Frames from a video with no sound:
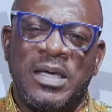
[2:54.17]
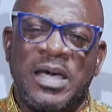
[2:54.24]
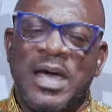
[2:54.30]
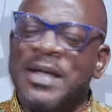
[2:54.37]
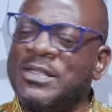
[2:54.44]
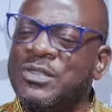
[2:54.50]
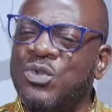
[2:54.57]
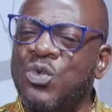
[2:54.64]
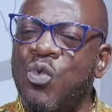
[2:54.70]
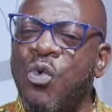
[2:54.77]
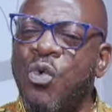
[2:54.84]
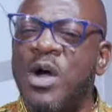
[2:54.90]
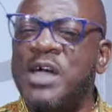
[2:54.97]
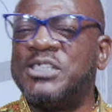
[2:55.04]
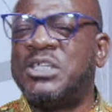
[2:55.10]
and to
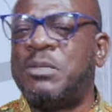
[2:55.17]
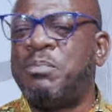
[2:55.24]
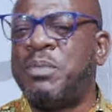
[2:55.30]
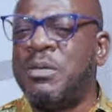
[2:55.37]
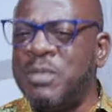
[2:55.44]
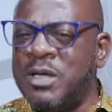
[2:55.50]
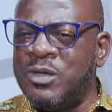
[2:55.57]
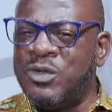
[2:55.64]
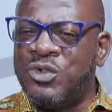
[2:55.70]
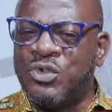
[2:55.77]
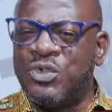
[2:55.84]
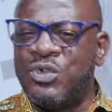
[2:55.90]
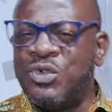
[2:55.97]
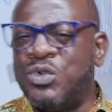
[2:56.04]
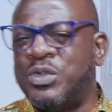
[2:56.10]
worship him in
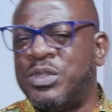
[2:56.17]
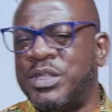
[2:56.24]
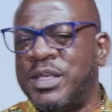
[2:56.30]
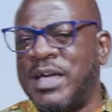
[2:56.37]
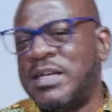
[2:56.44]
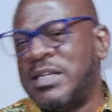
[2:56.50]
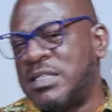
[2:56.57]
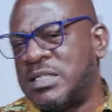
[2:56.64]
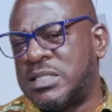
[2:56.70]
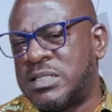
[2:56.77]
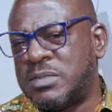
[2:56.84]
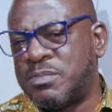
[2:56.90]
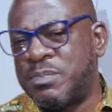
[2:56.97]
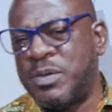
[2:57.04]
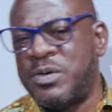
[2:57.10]
truth and in
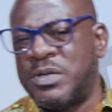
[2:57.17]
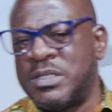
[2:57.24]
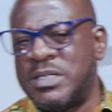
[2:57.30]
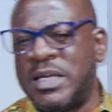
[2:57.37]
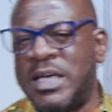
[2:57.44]
spirit,